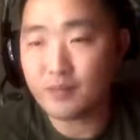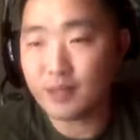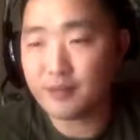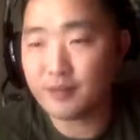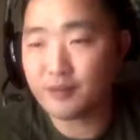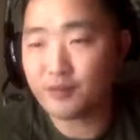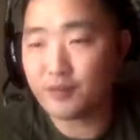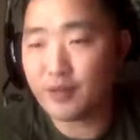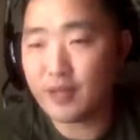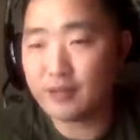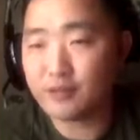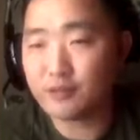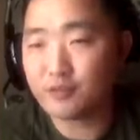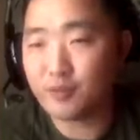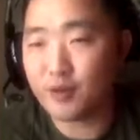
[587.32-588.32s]
I think
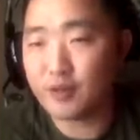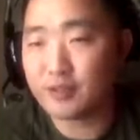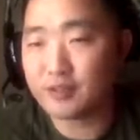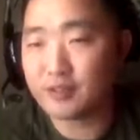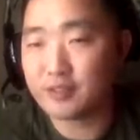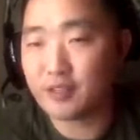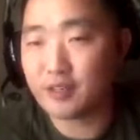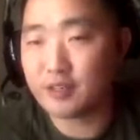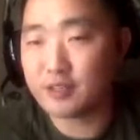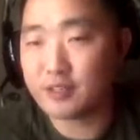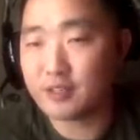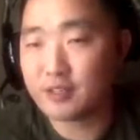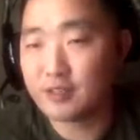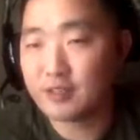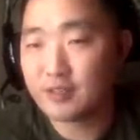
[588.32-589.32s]
Rolando spawned at the church.